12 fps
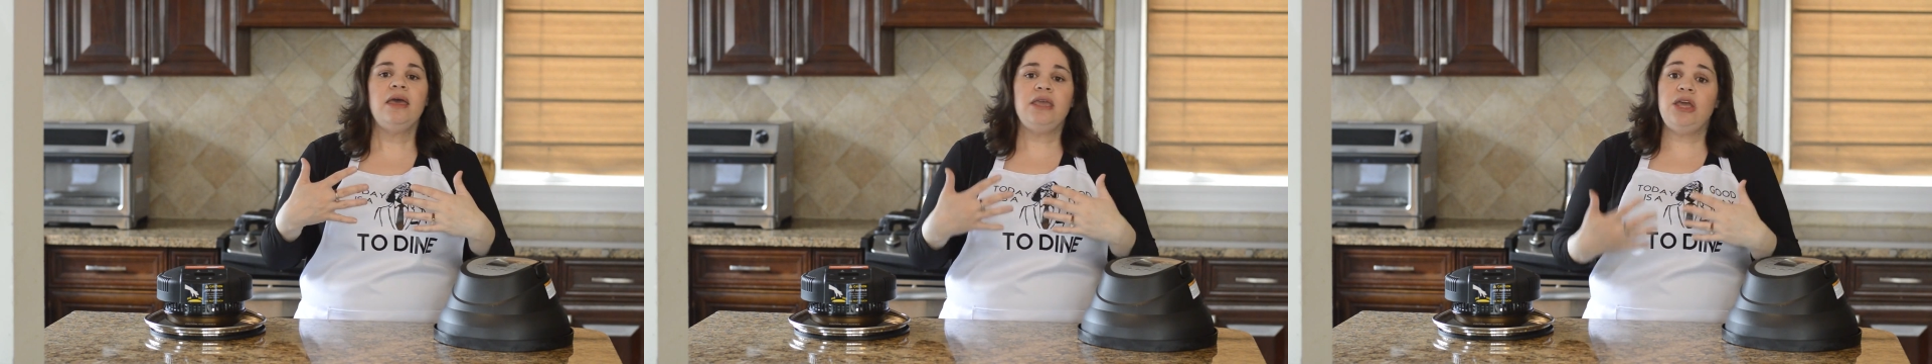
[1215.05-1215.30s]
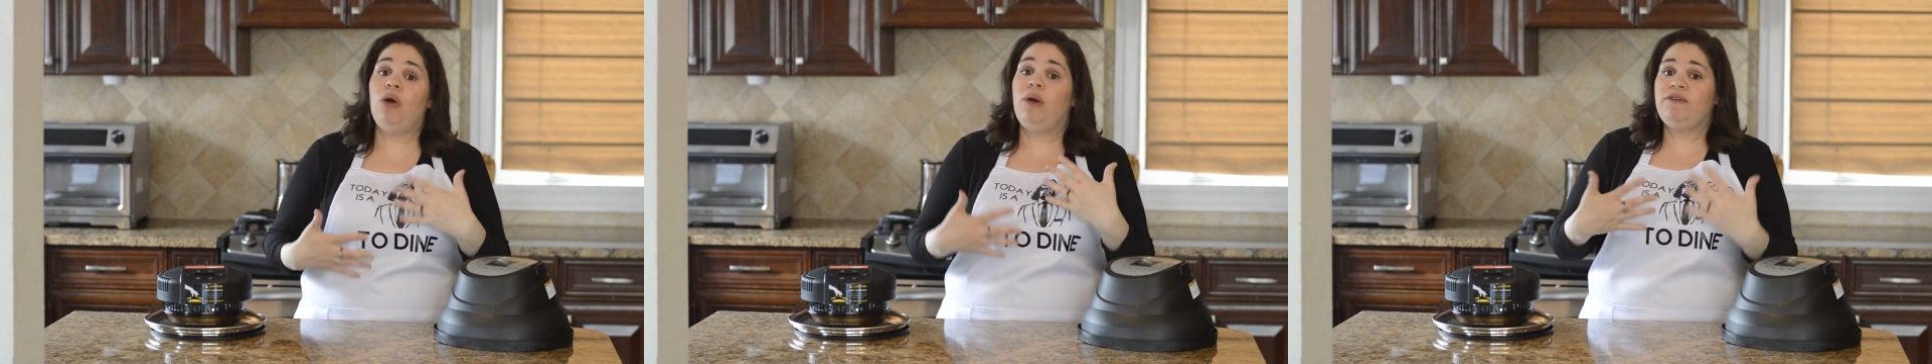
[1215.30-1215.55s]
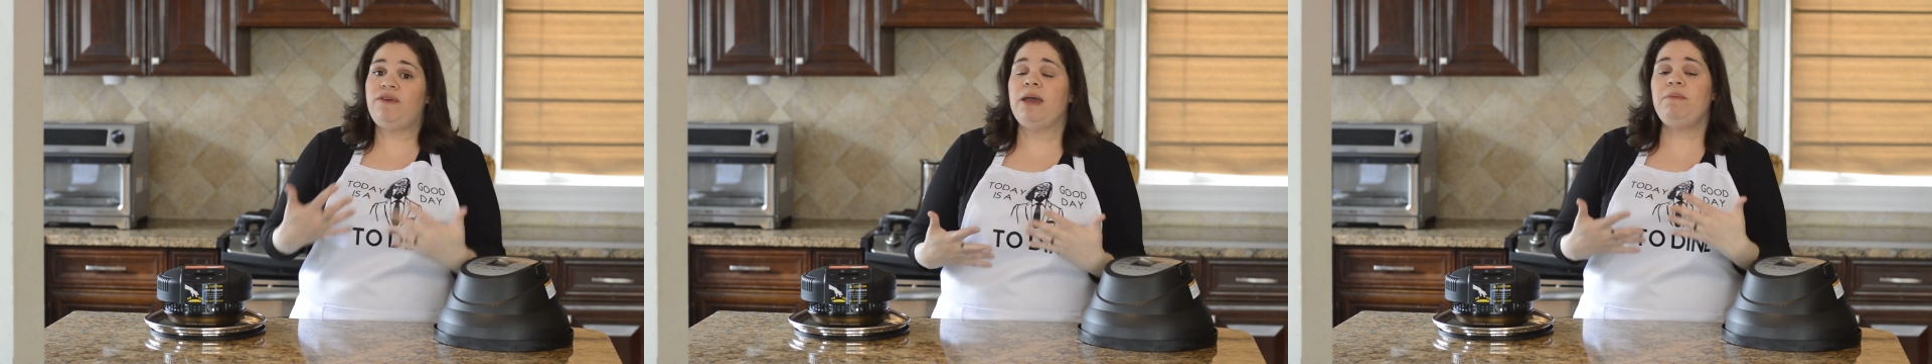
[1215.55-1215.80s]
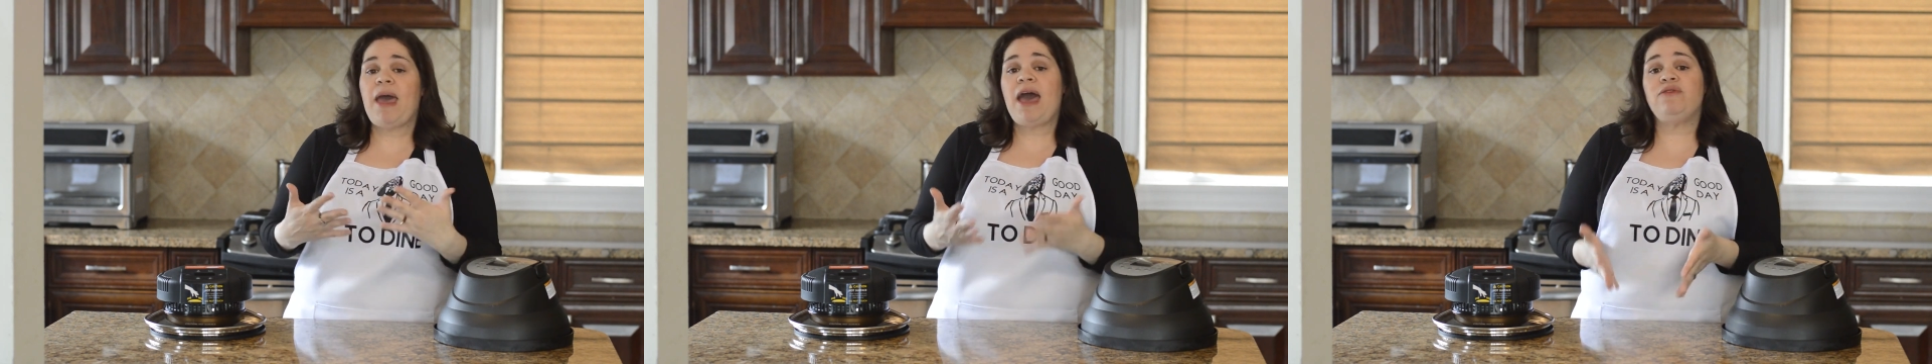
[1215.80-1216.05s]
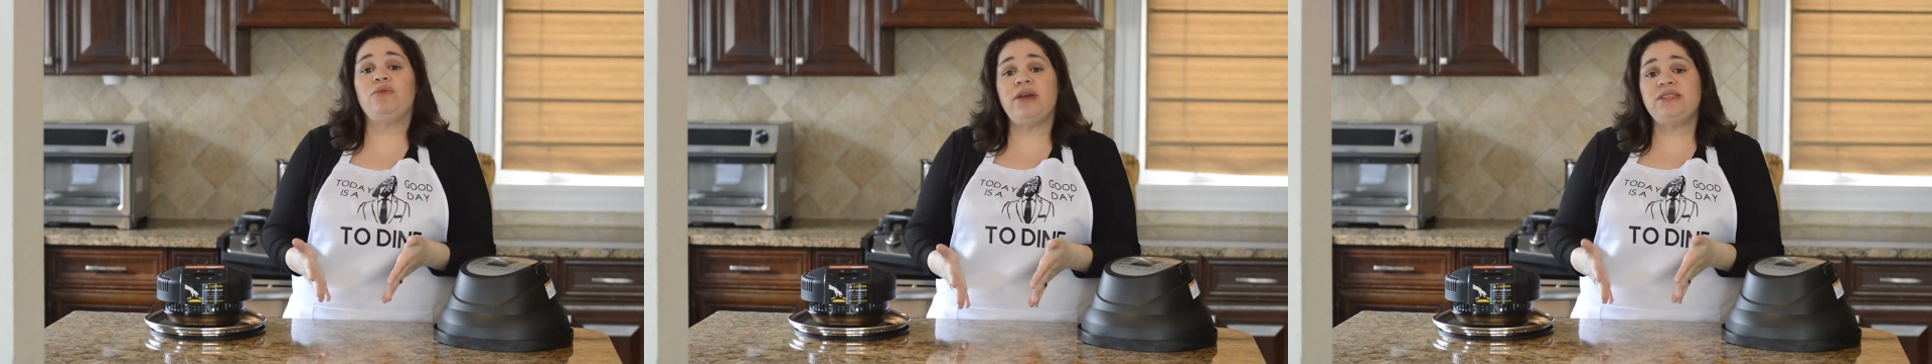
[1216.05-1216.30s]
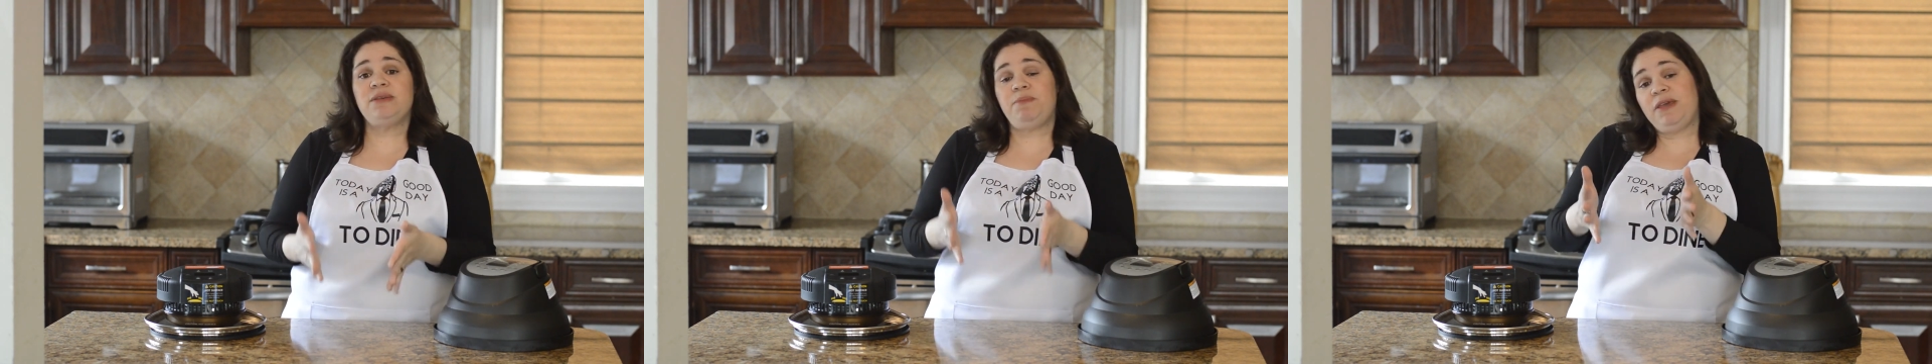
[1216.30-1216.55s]
you know, if I have a
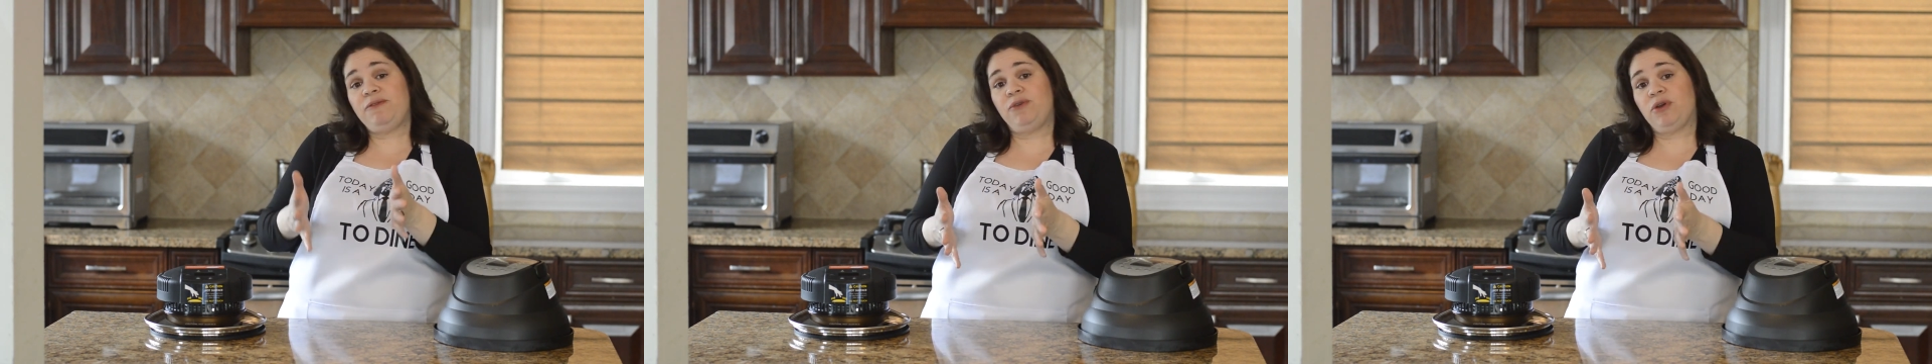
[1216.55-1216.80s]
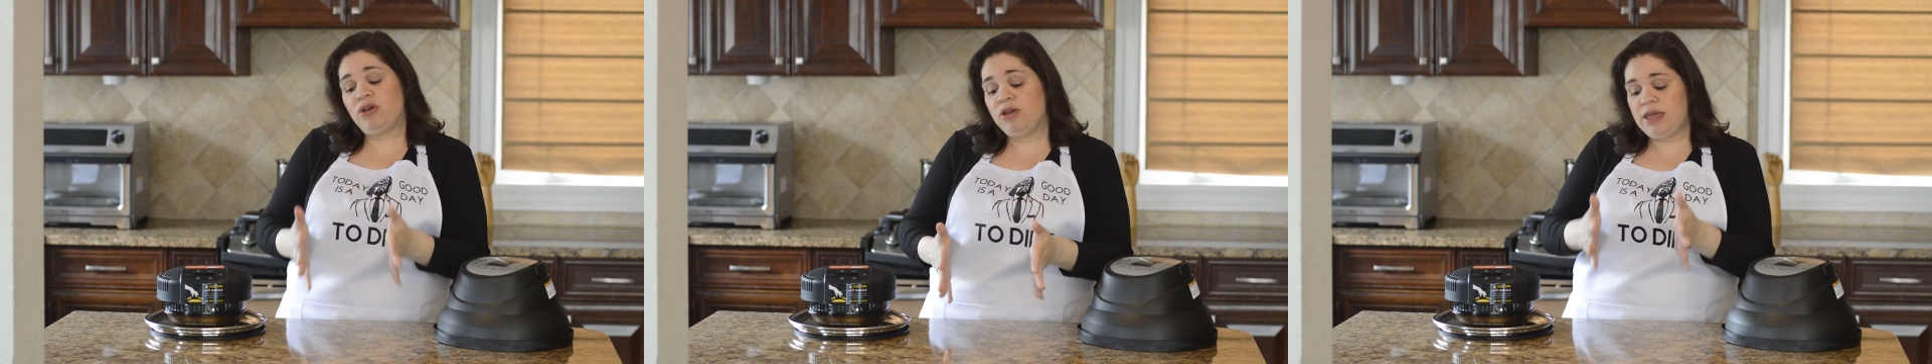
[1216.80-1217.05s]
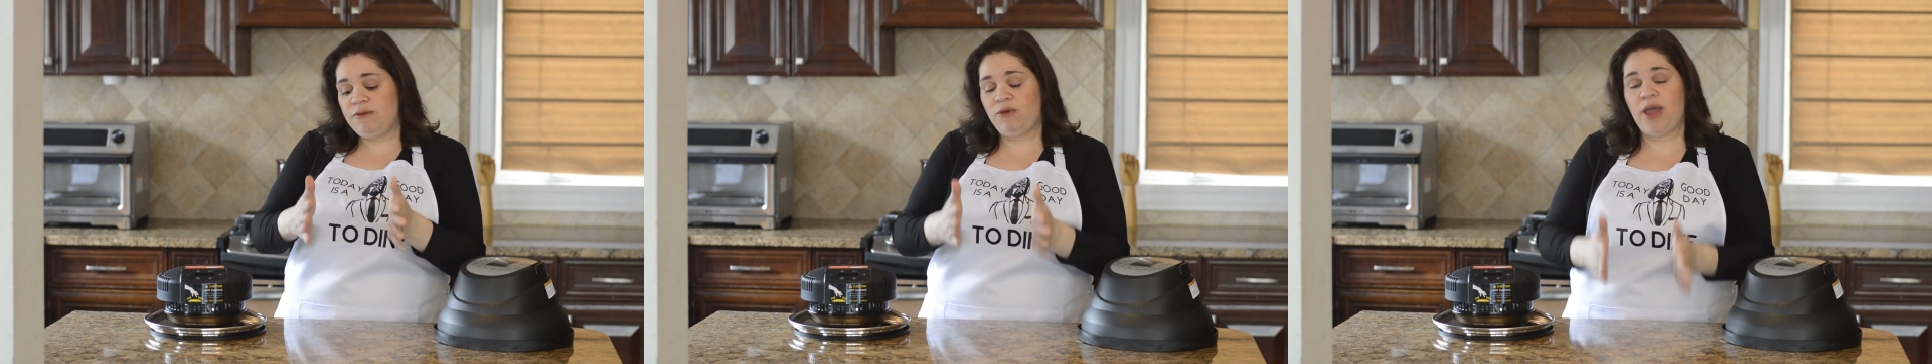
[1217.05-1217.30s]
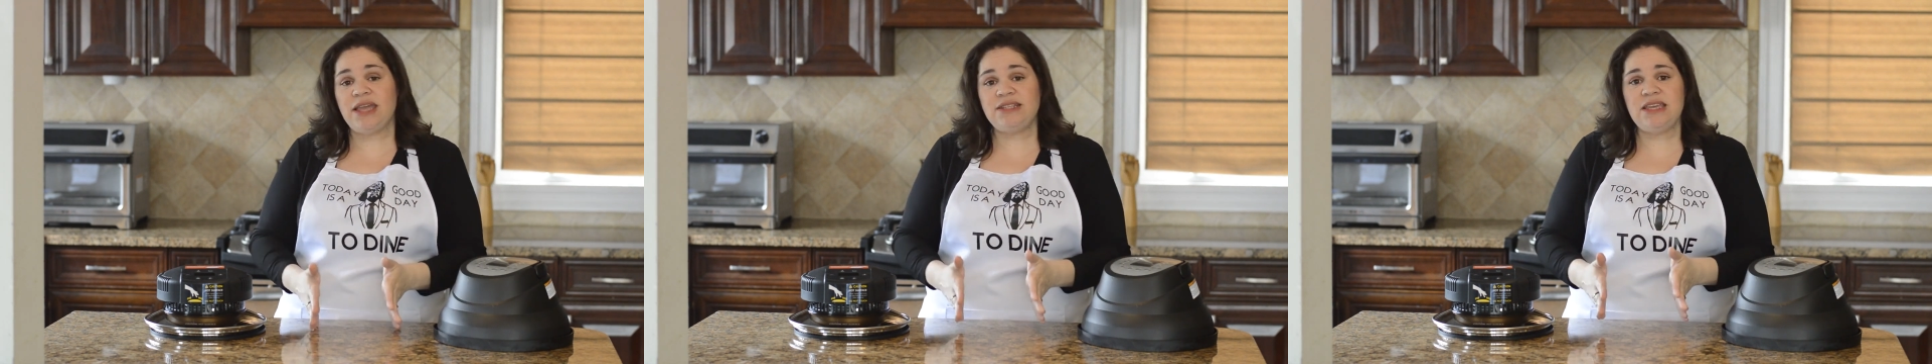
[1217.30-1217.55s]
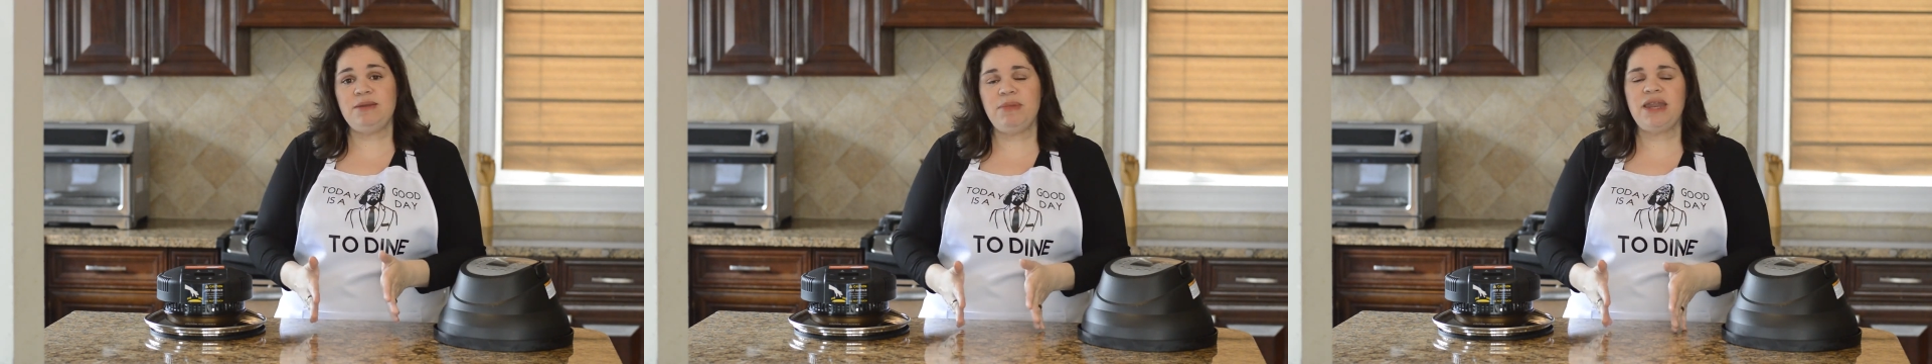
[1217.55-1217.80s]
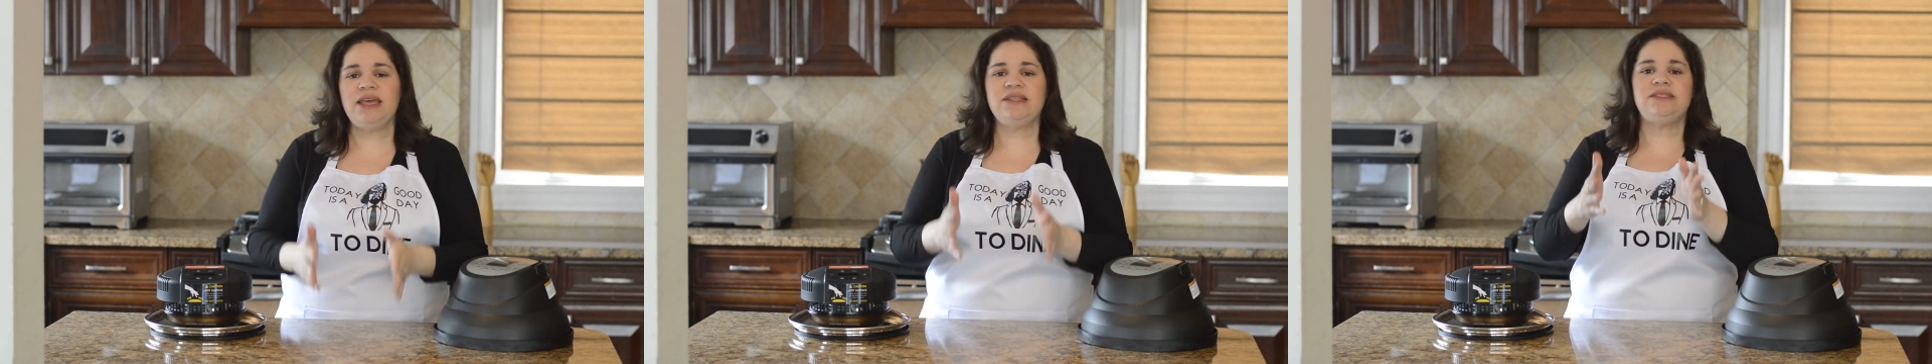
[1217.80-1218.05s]
recipe for cooking for 18
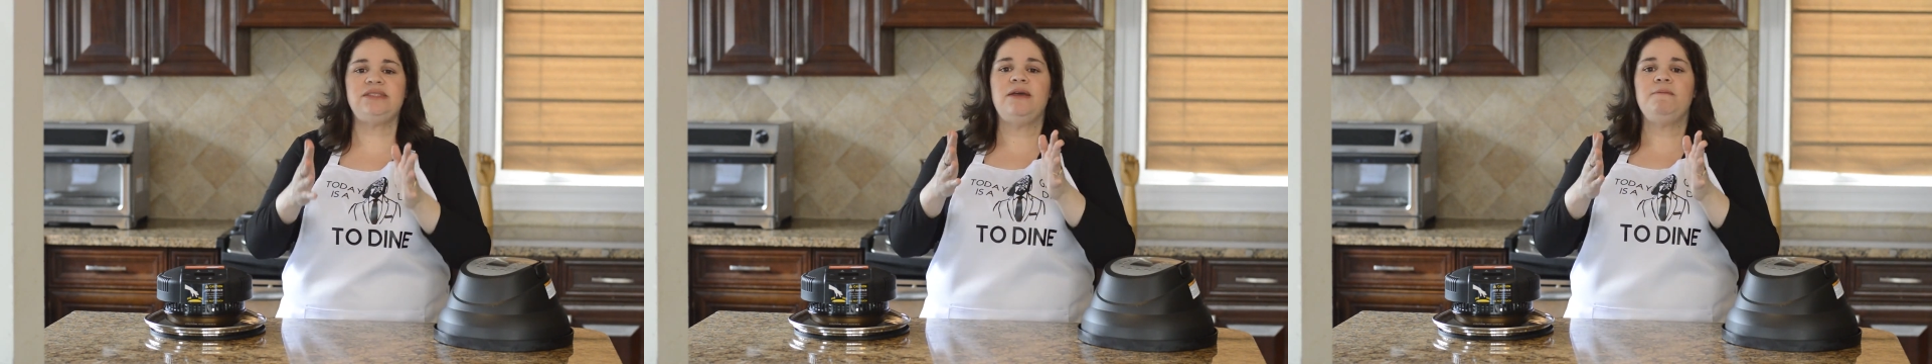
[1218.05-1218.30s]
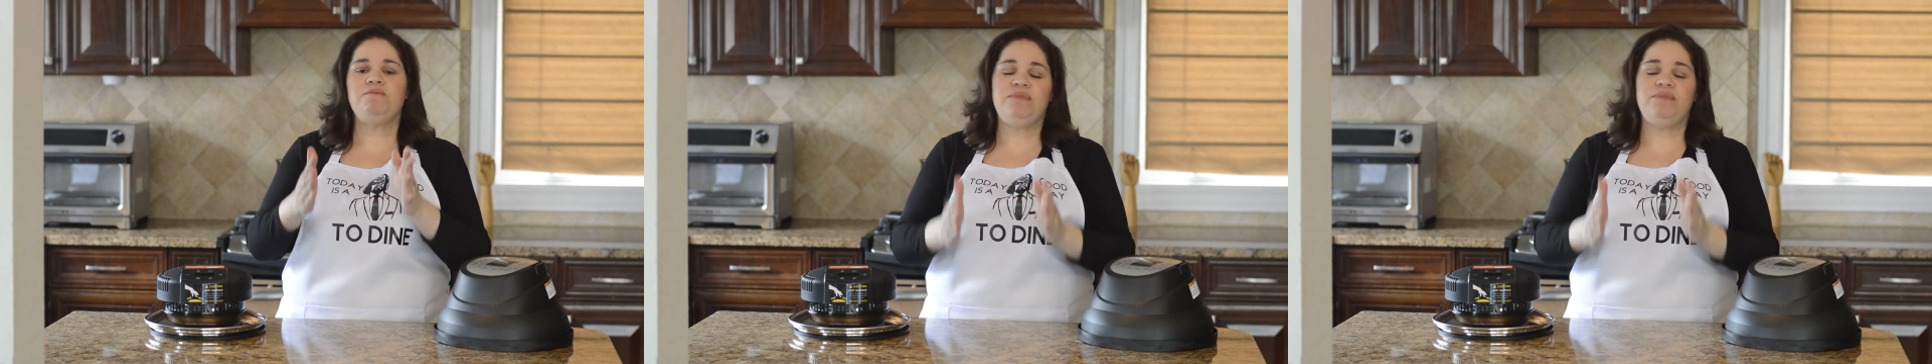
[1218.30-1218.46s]
minutes,